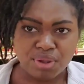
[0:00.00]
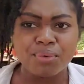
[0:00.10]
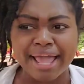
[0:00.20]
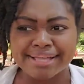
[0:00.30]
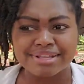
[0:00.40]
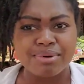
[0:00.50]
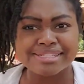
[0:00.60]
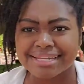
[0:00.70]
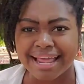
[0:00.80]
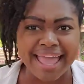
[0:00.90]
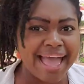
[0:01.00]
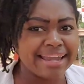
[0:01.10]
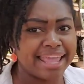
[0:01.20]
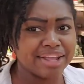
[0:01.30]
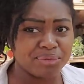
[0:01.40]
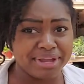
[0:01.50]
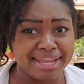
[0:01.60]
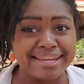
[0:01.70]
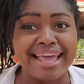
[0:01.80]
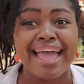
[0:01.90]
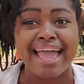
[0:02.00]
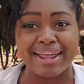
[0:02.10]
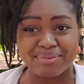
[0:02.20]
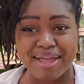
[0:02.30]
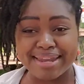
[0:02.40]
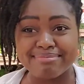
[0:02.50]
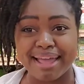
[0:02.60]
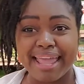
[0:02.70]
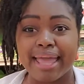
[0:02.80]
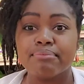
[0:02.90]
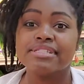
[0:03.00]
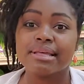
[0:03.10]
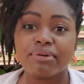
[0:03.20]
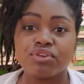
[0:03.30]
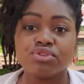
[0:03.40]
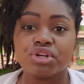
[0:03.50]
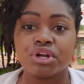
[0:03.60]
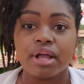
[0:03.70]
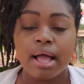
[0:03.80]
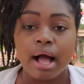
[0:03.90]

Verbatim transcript: when I asked the question, I had a green and a red in my hand, but some of you turn,